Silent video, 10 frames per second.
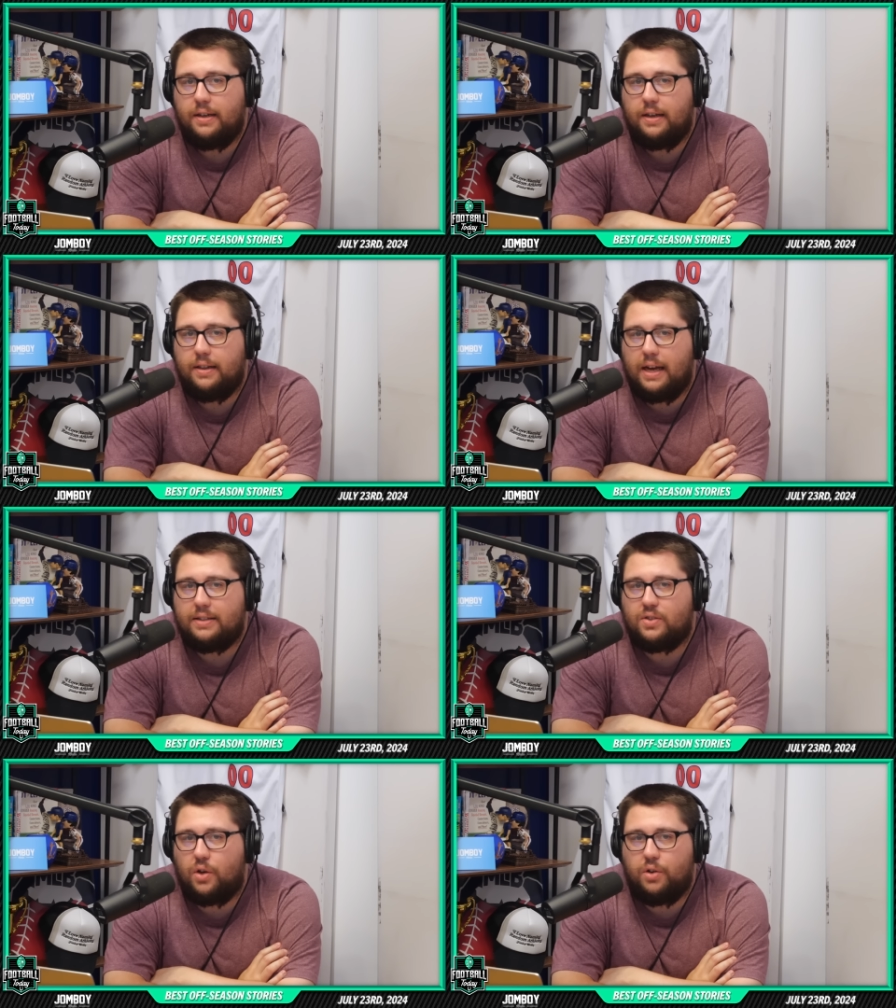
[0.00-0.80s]
uh,
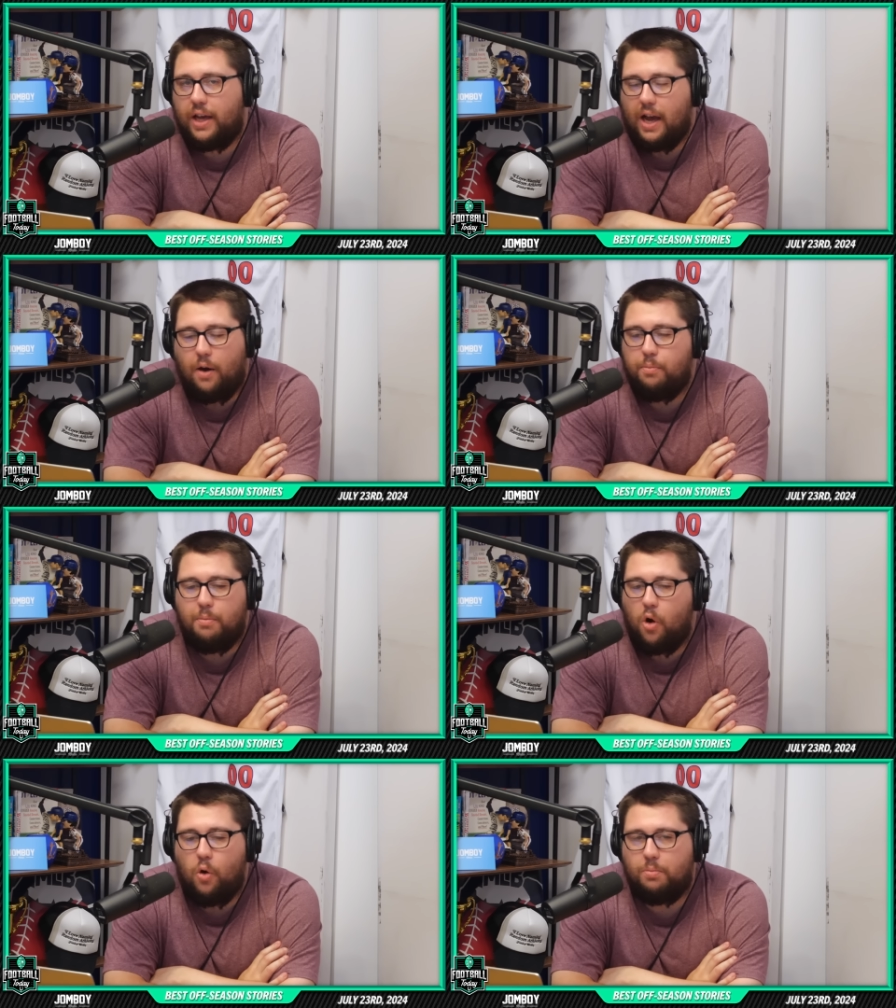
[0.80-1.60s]
that's certainly how
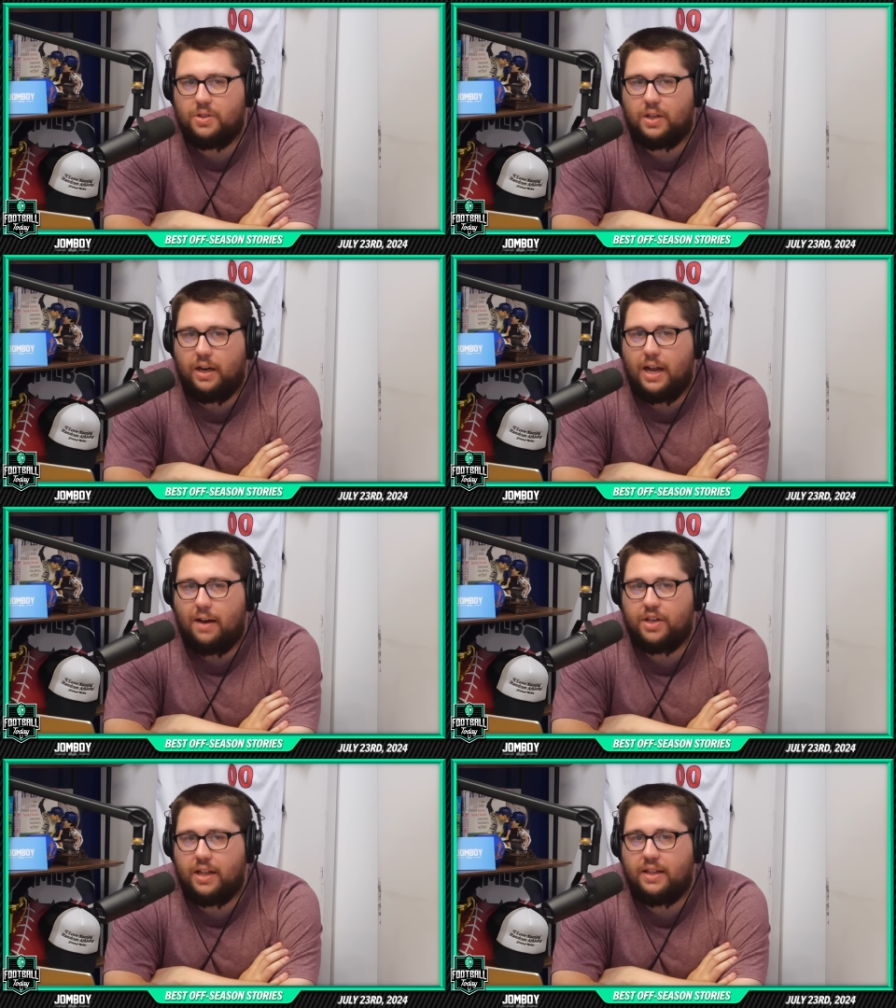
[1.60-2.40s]
Mahomes is going to
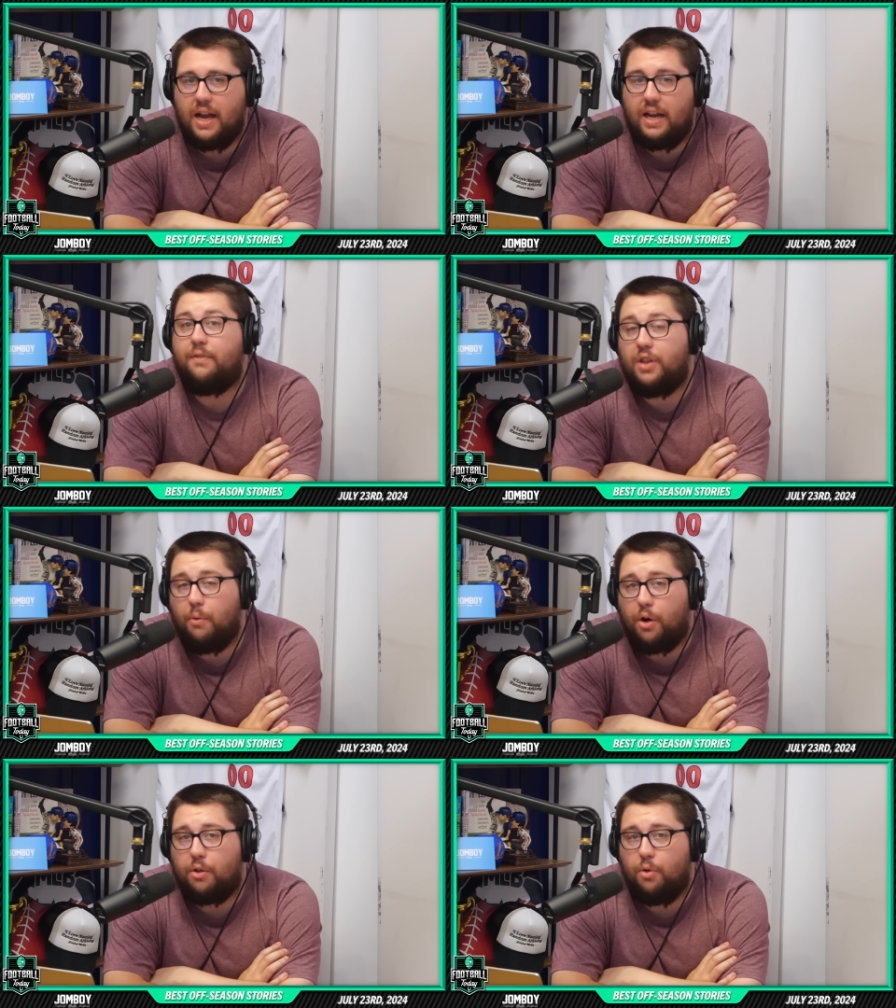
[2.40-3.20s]
navigate that if
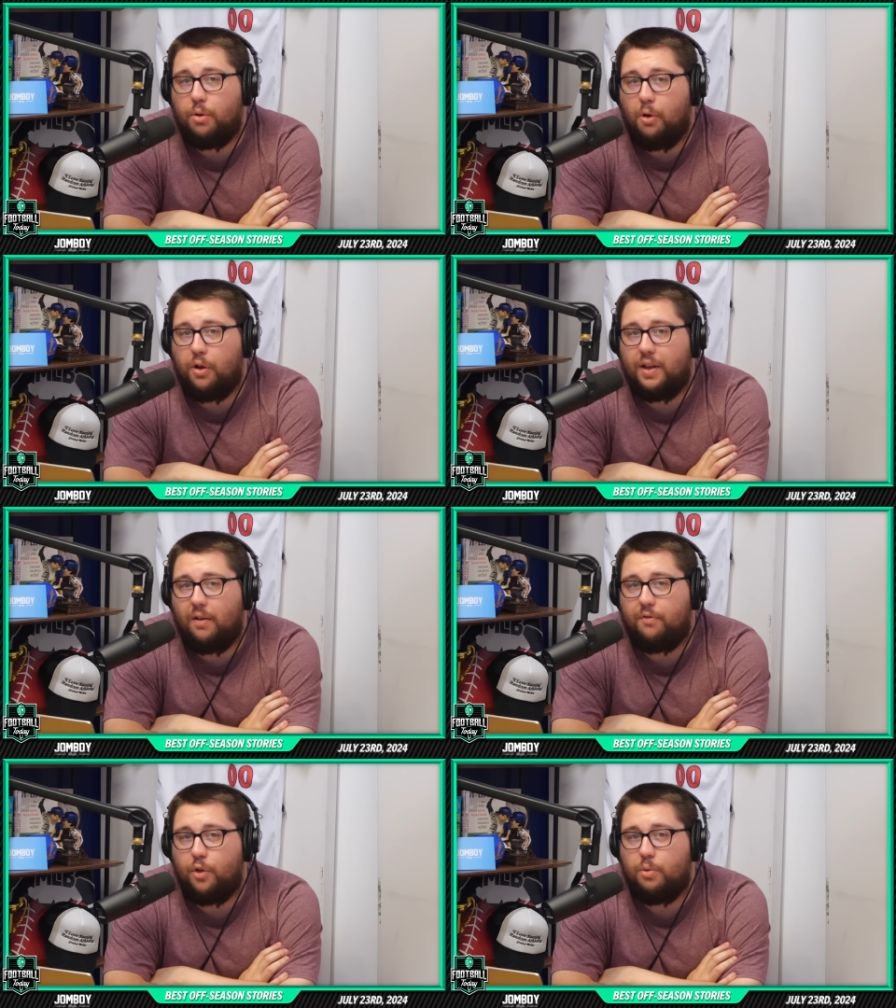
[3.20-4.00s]
they want to throw the ball
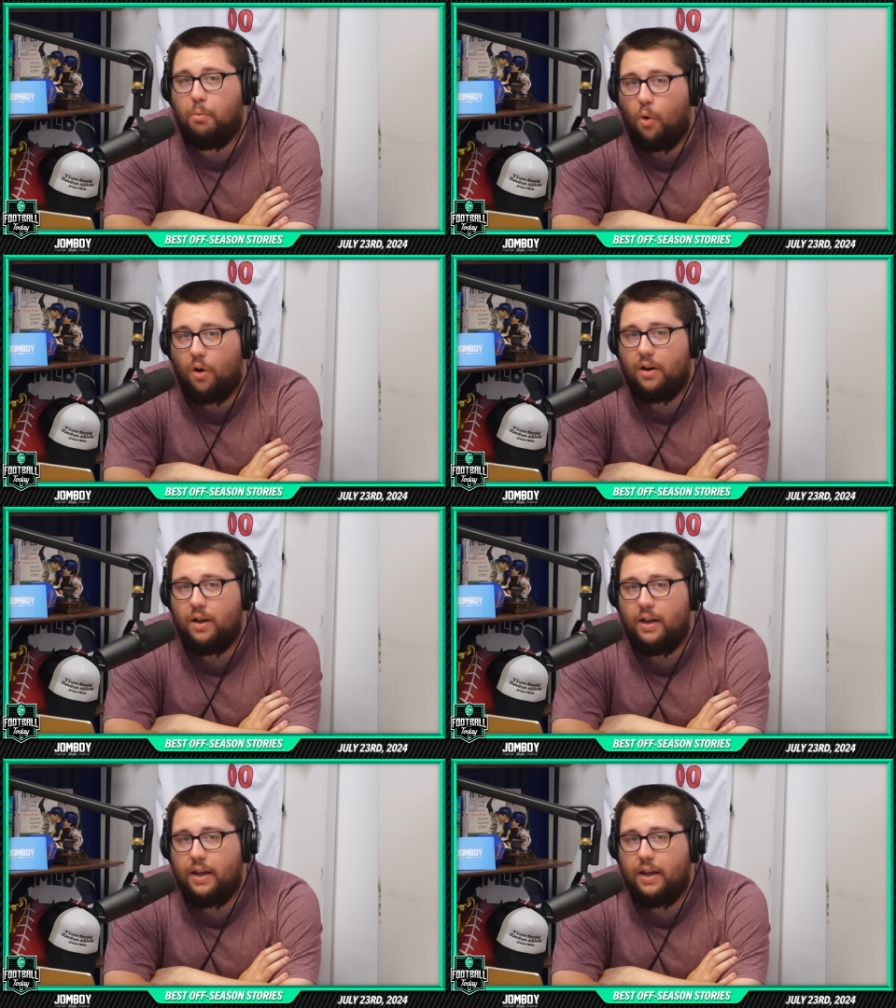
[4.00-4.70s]
downfield more,